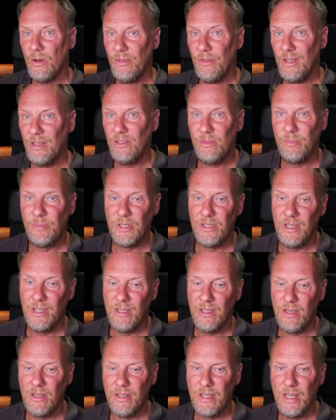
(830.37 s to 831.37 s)
on this
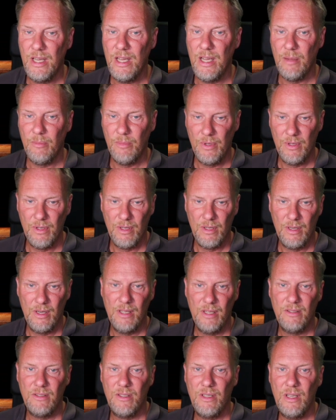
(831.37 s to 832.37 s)
particular game.
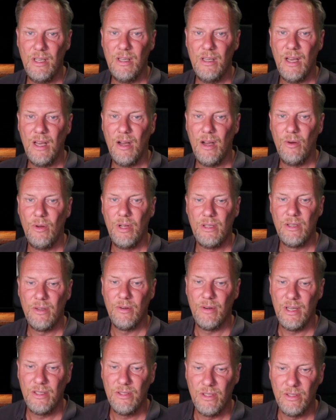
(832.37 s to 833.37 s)
Let's see how it
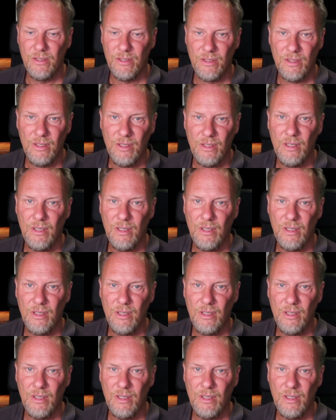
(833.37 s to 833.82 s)
crashes.